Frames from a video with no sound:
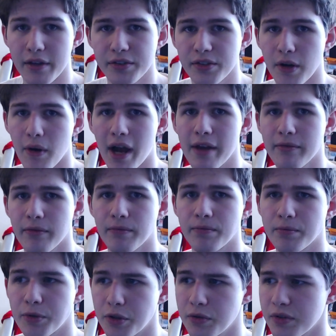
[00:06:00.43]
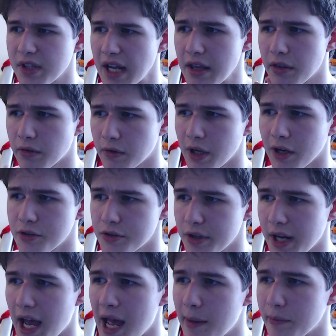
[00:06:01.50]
So I've used a 300 amp,